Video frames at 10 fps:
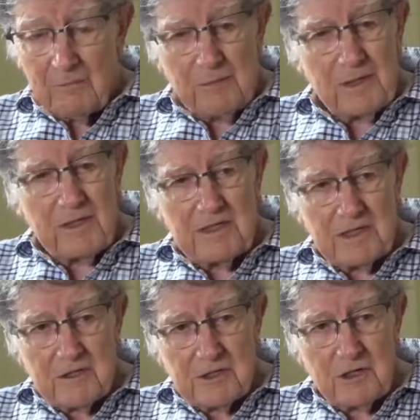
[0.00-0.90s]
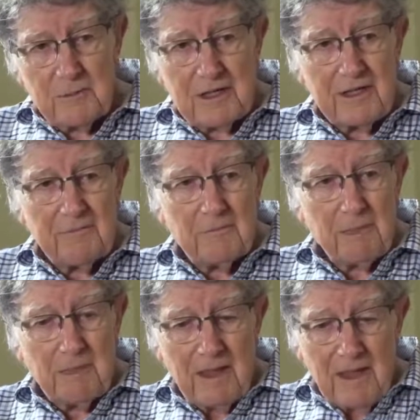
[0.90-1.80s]
but he's in Germany.
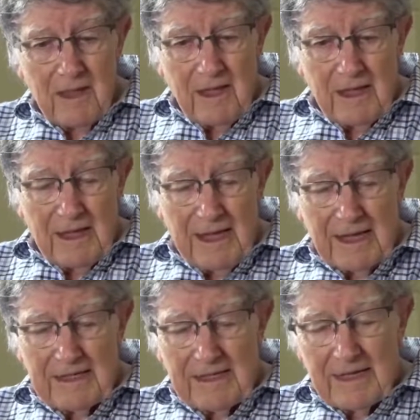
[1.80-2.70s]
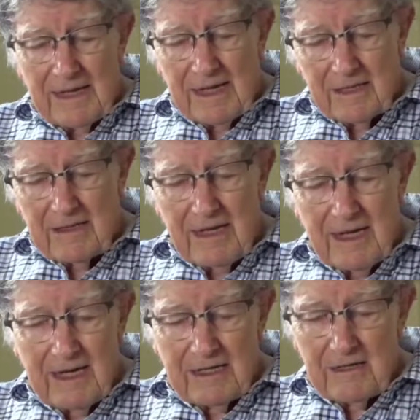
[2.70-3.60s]
And
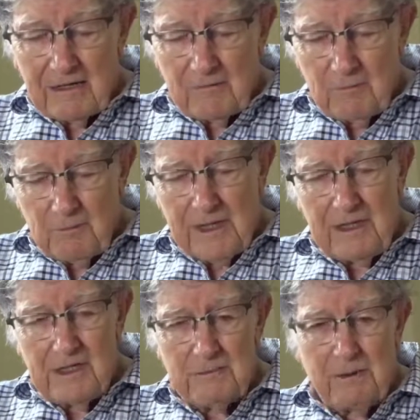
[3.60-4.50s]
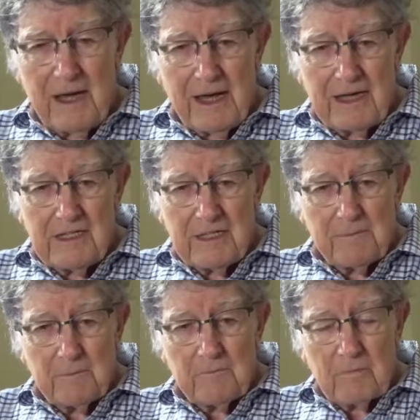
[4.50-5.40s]
unlike many spies,
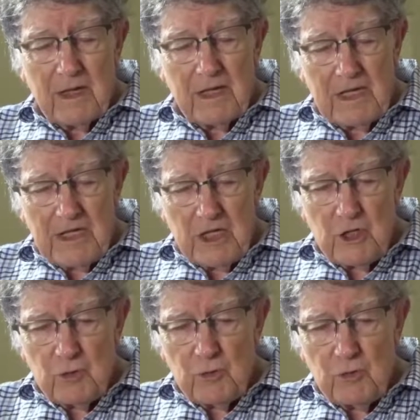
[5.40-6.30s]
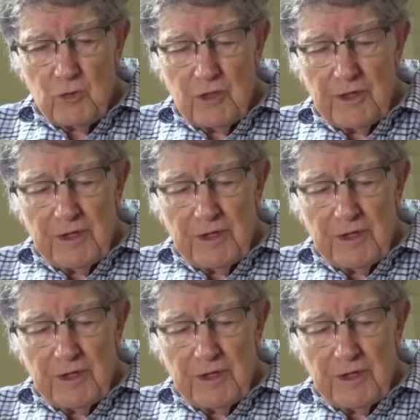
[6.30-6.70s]
he knew